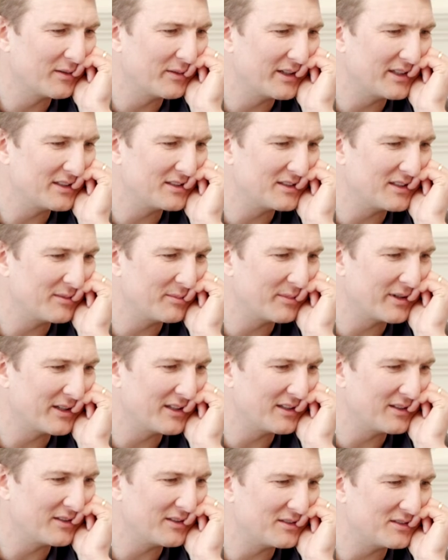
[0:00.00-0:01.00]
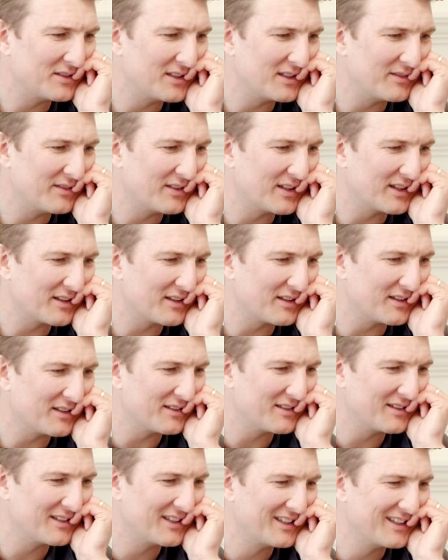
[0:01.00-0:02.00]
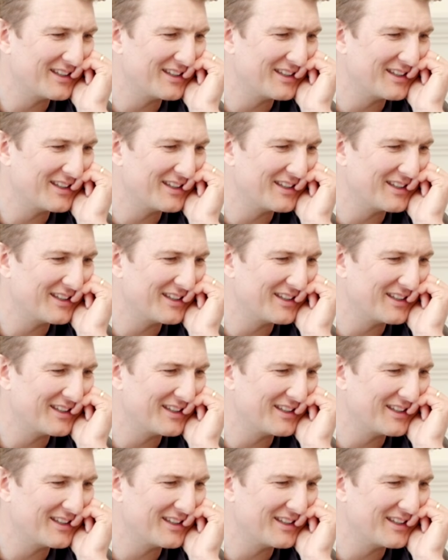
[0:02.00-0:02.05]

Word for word: Wasting money to achieve nothing.